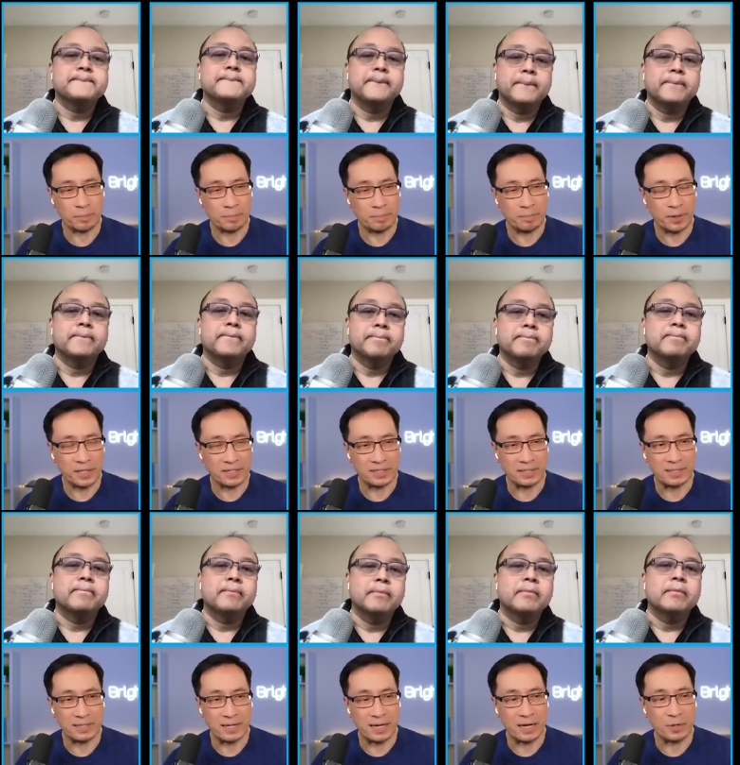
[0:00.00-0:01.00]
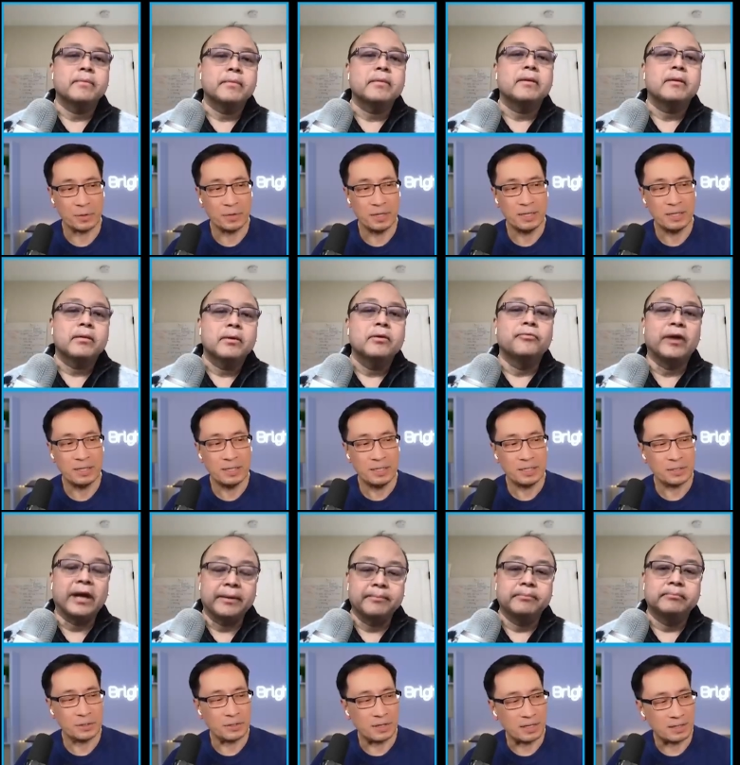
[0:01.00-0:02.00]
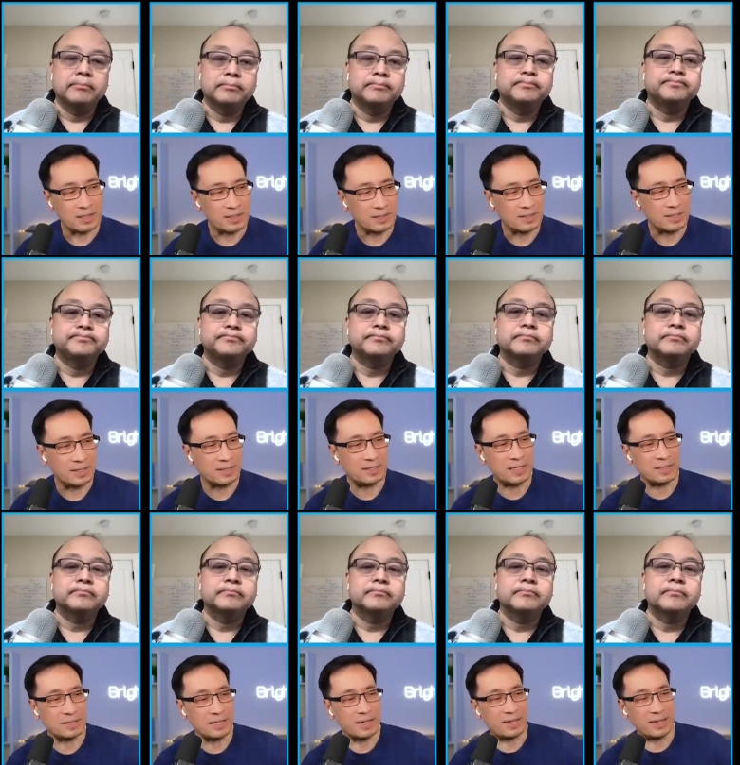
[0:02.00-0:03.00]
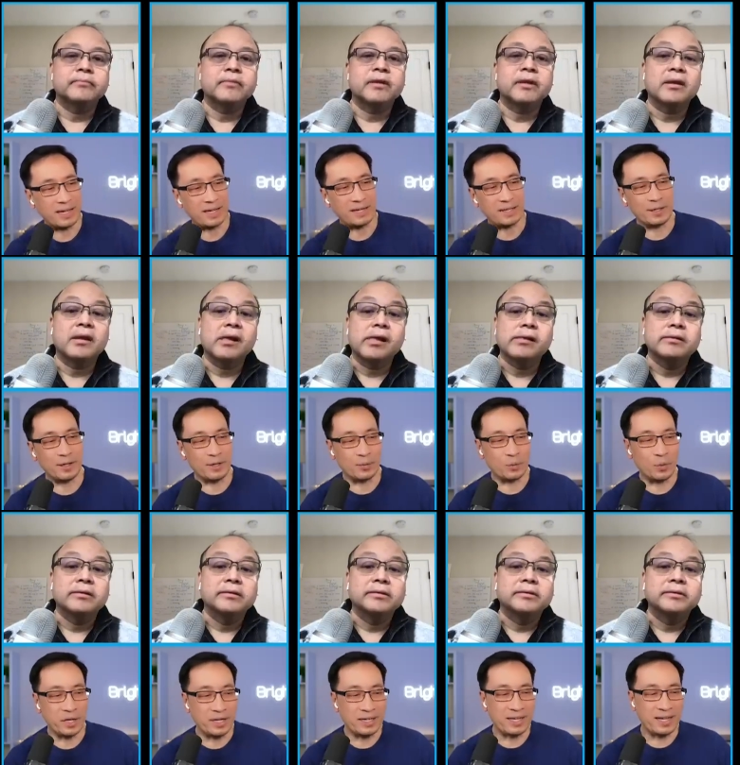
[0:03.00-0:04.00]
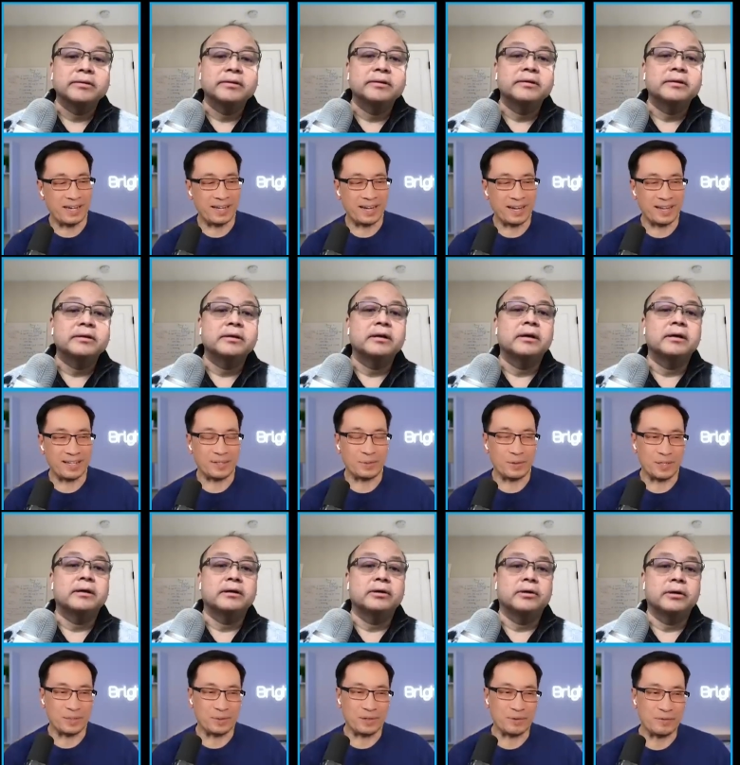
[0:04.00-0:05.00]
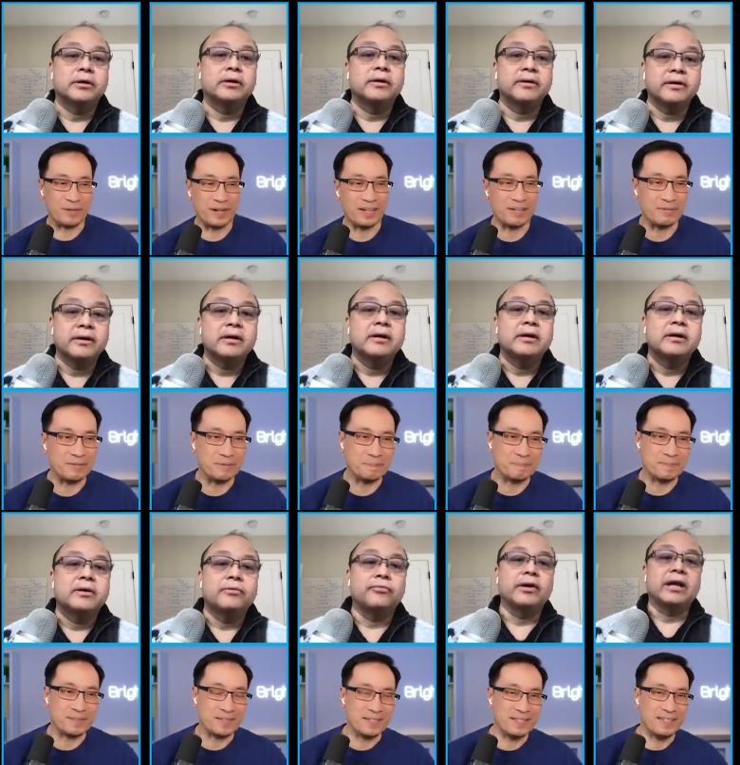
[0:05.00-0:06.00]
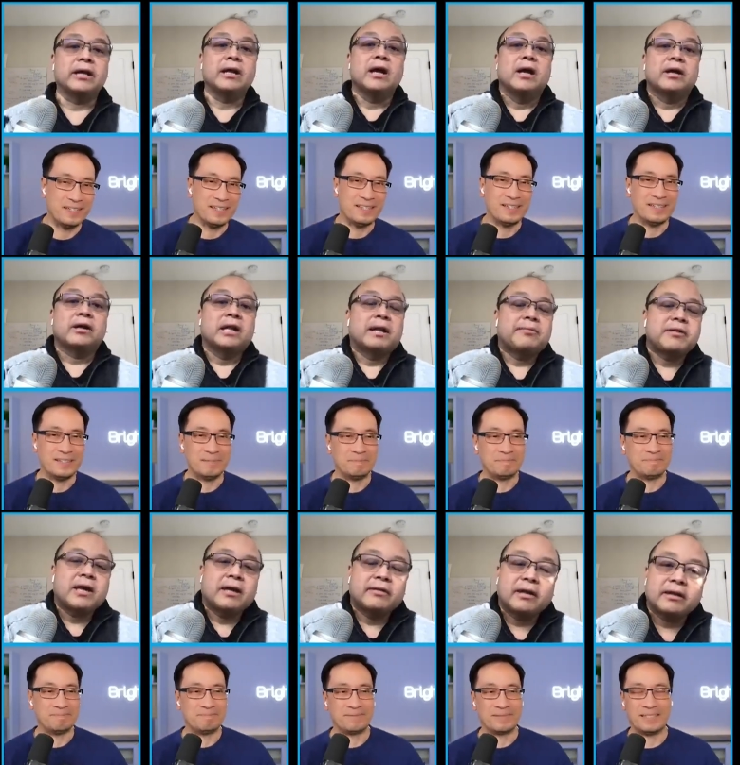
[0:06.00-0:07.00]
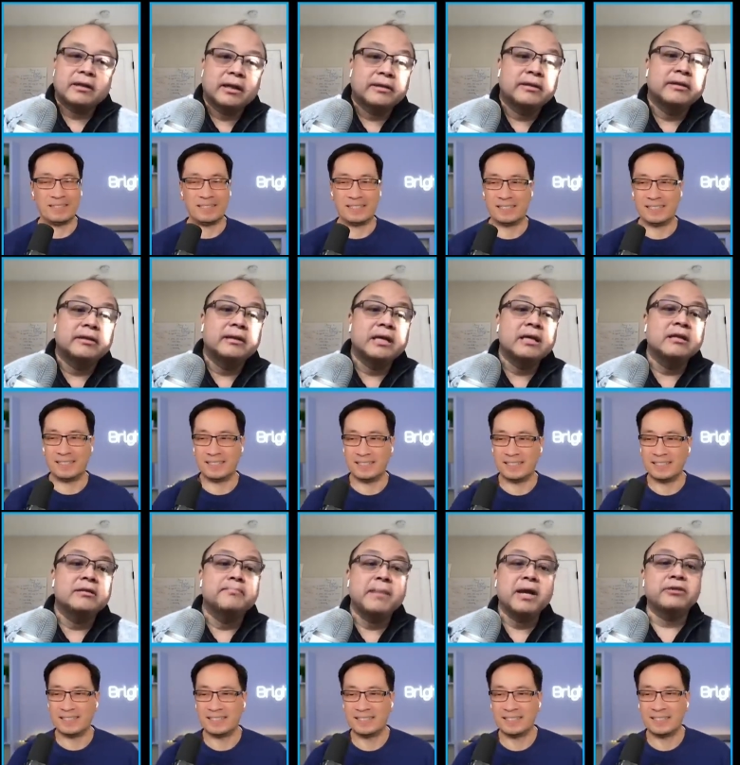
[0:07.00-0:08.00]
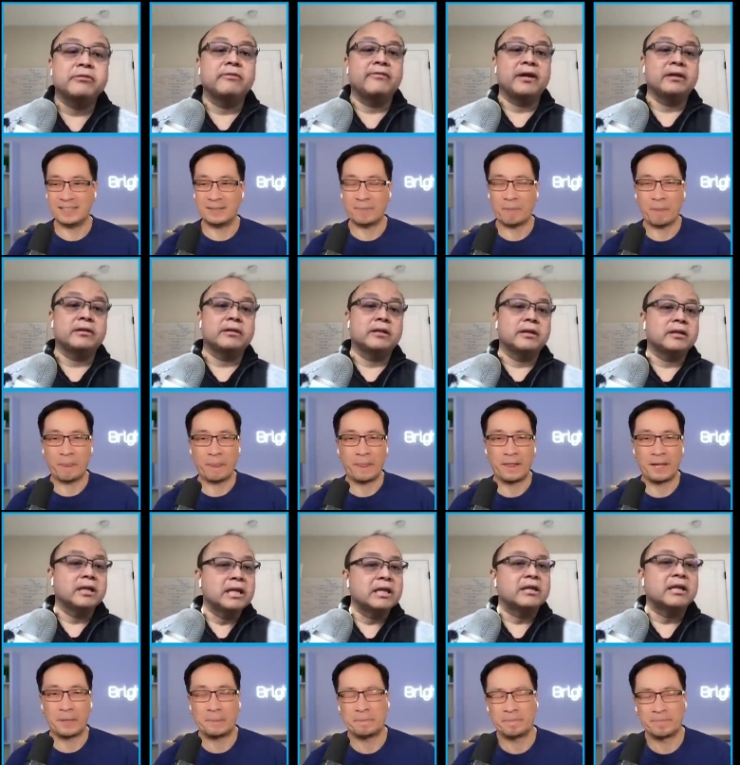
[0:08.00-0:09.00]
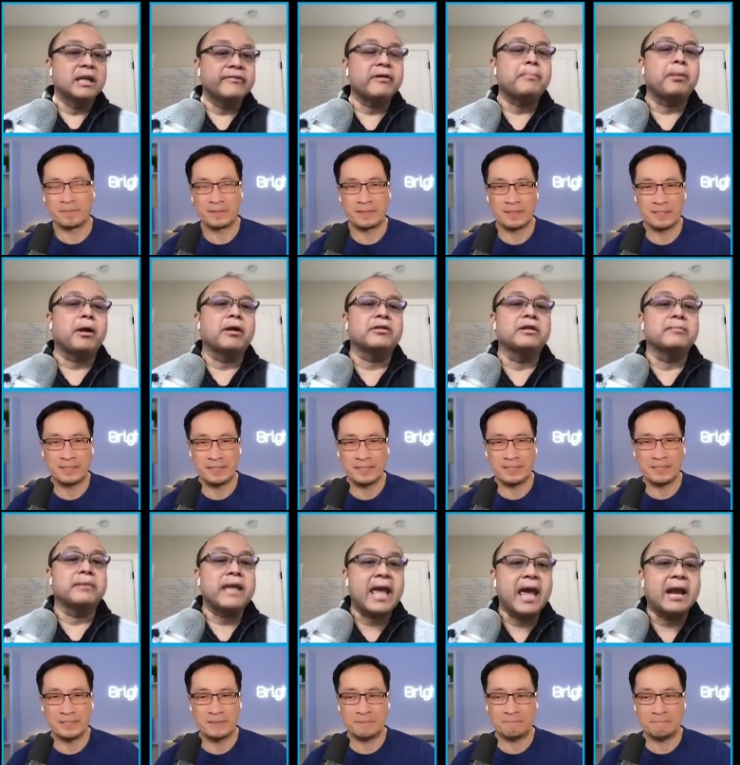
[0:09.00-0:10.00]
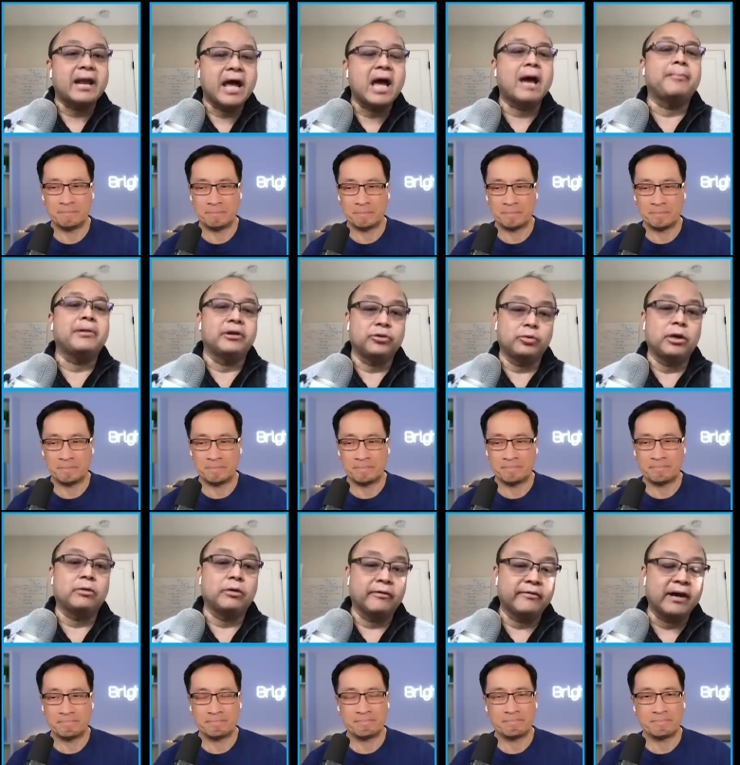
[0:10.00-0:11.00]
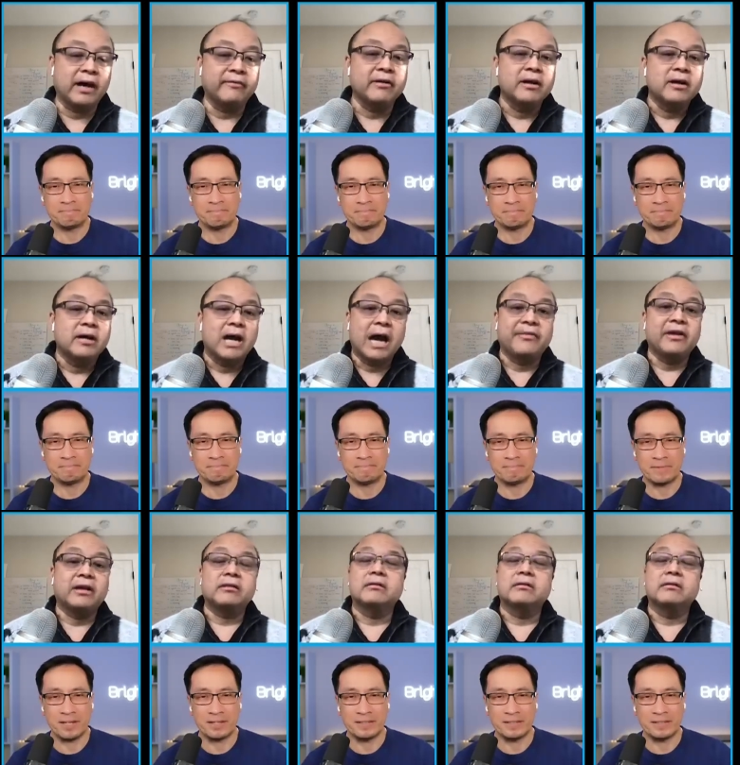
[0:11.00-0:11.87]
Speaker 1: to price it now. Right. So you got this uh, Tesla and, and Elon win AI in 2025.
Speaker 2: Right. Because I'm saying that, that these major events, significant parts of them can happen in 2025. I think